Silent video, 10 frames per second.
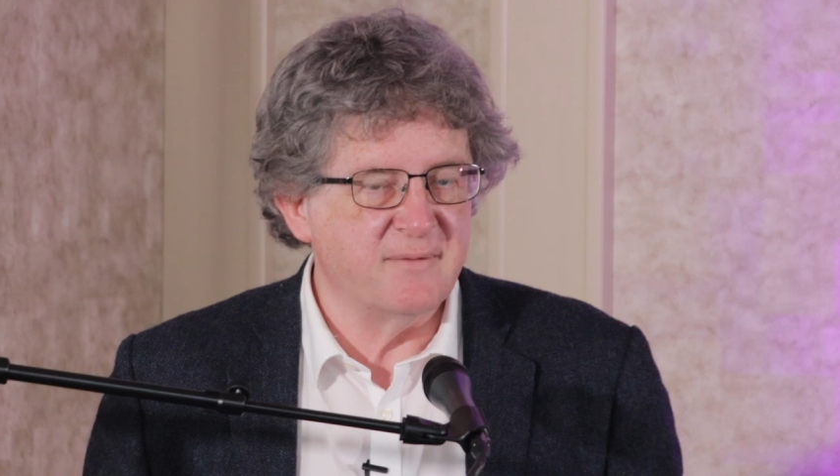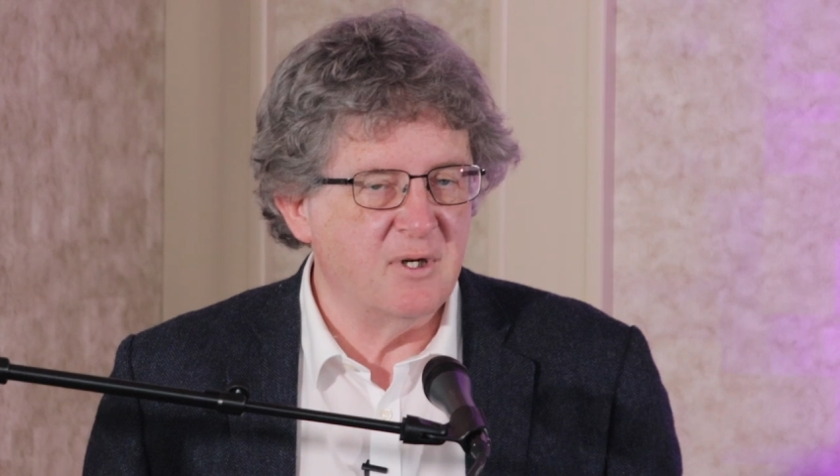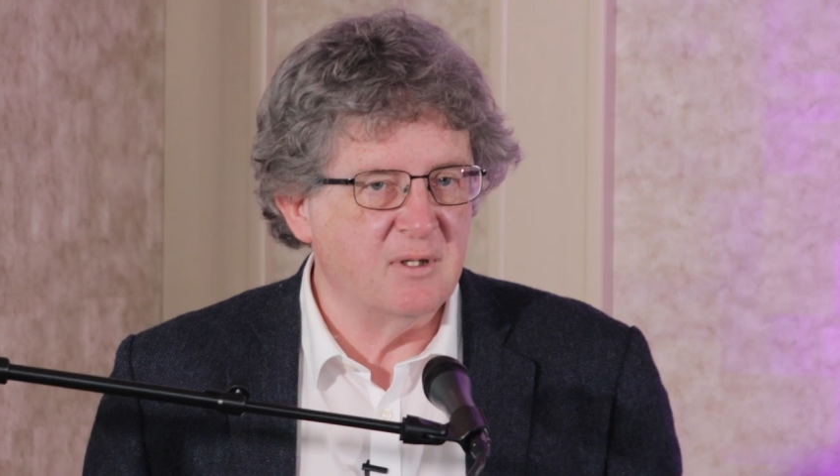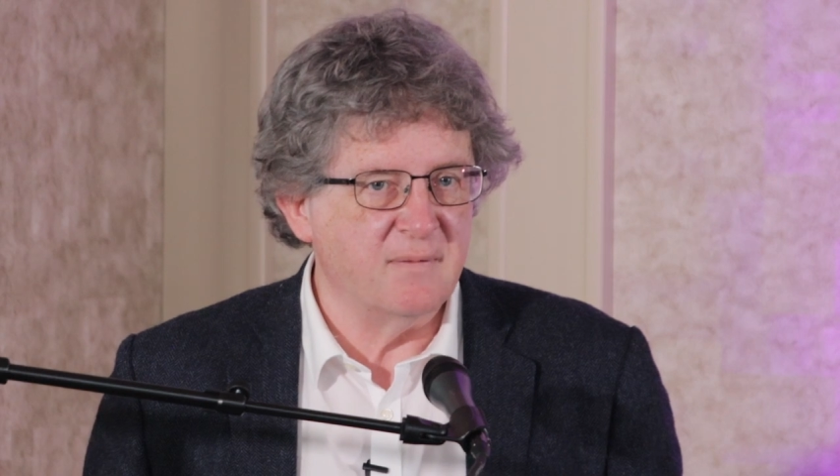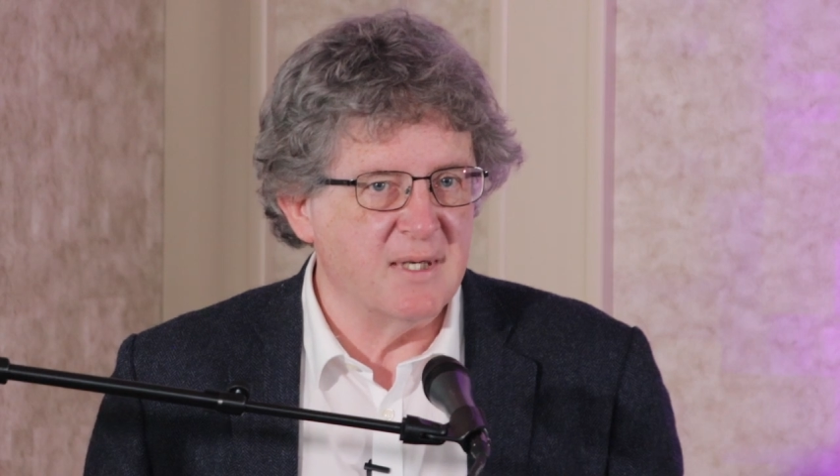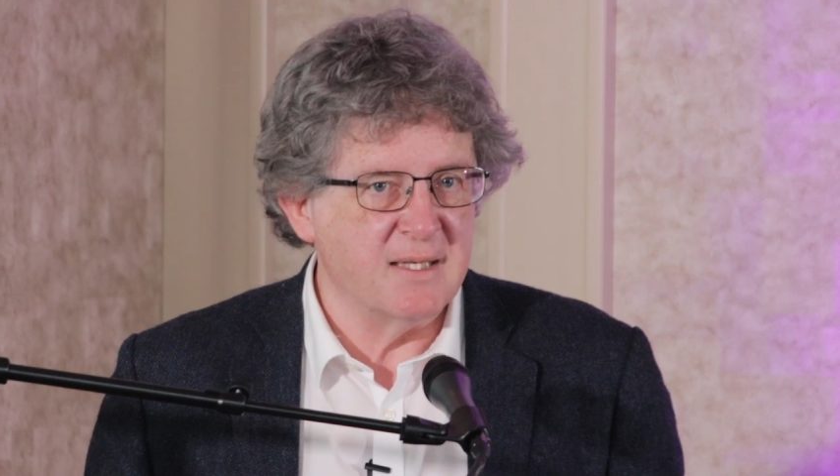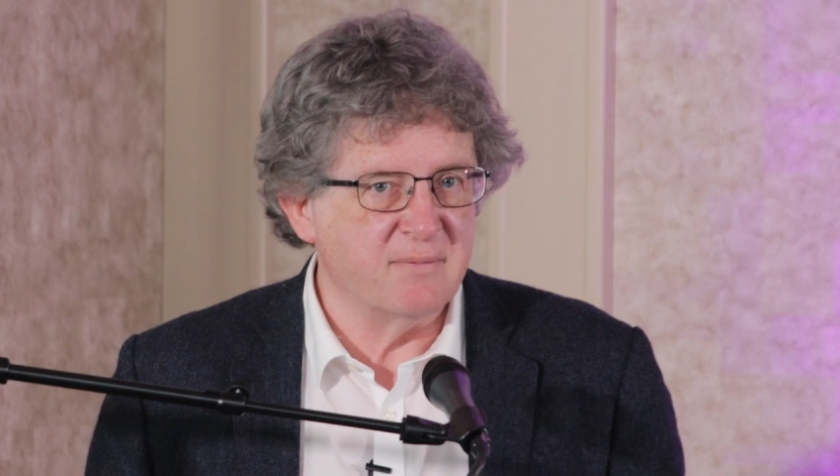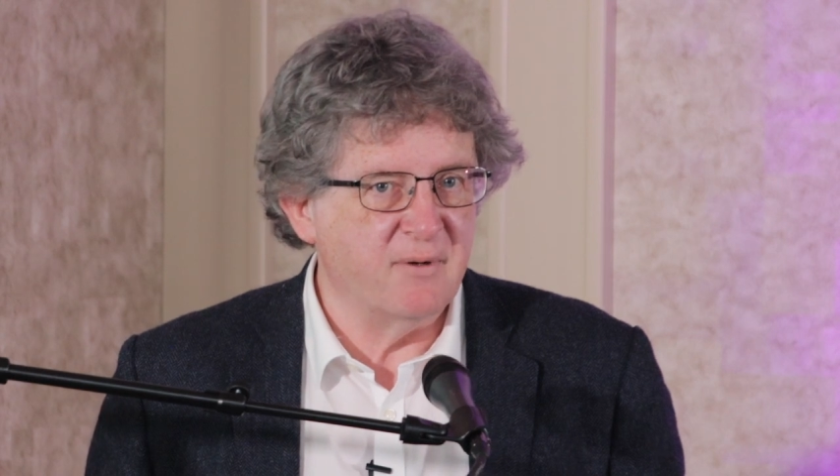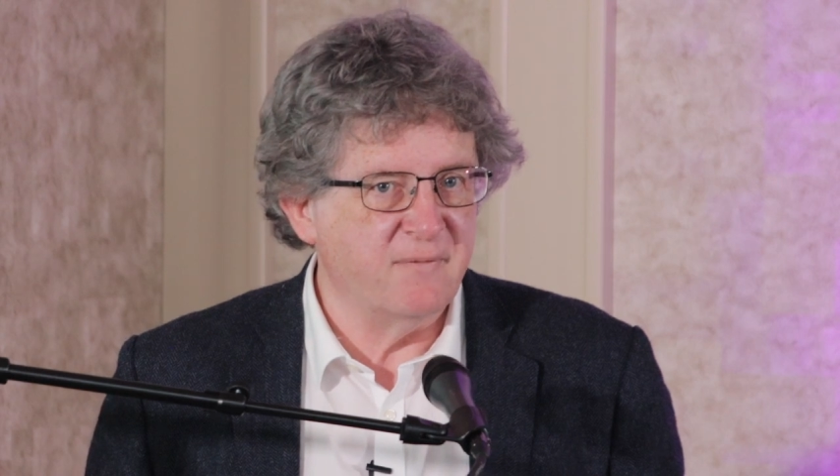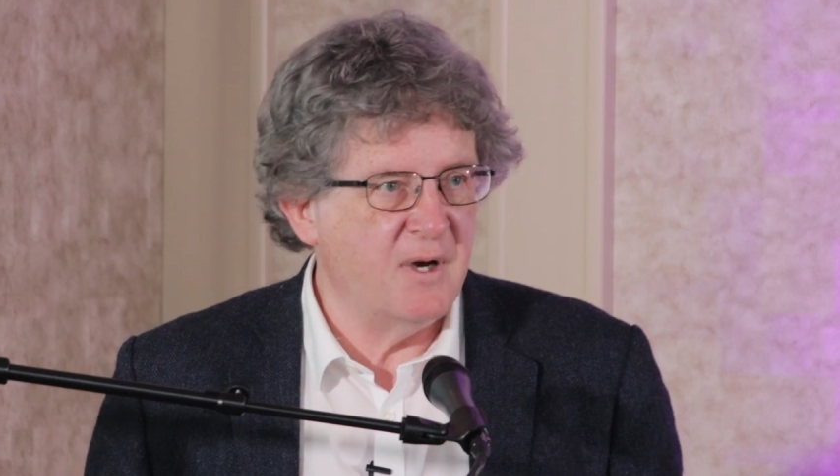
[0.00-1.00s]
of all of
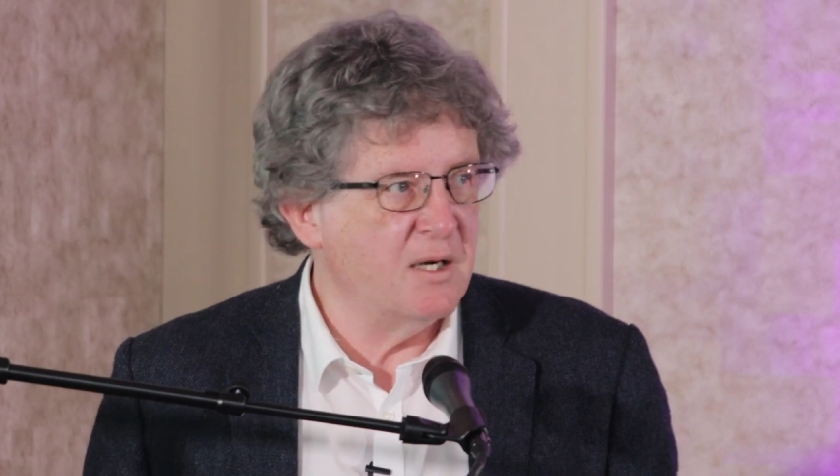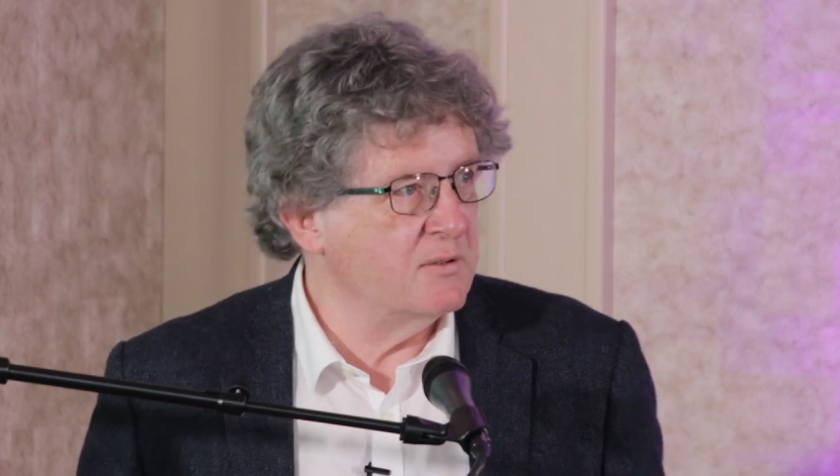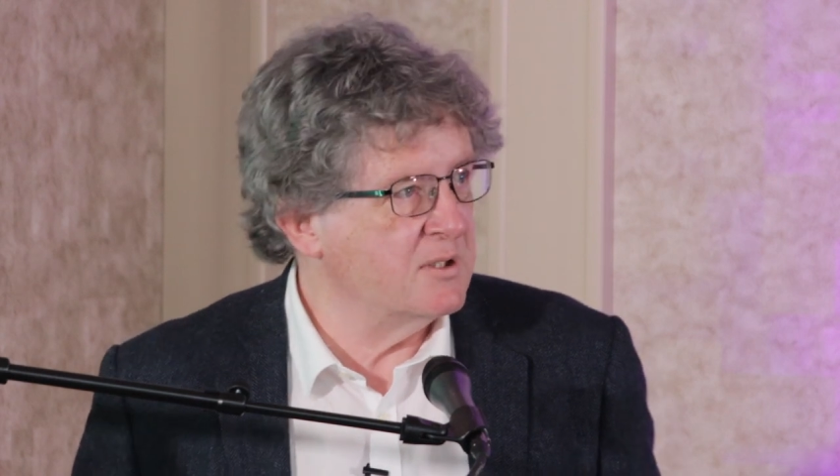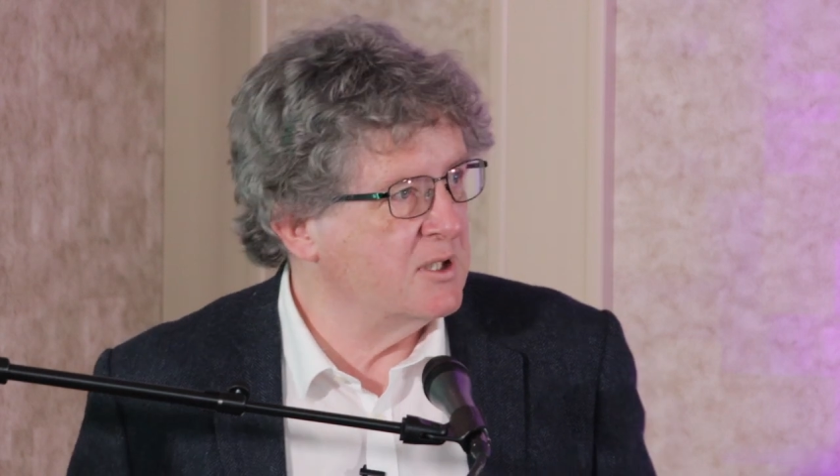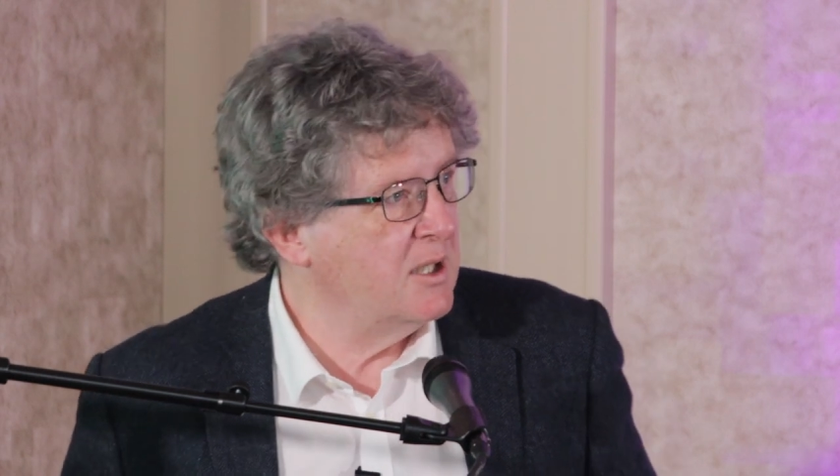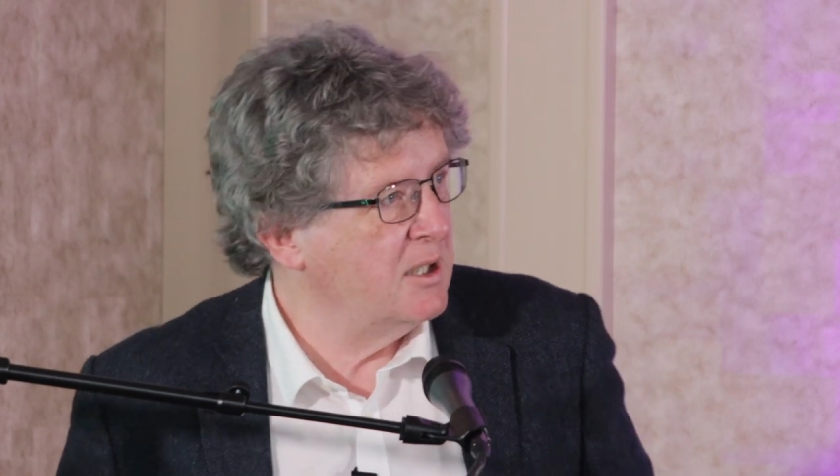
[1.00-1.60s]
these were found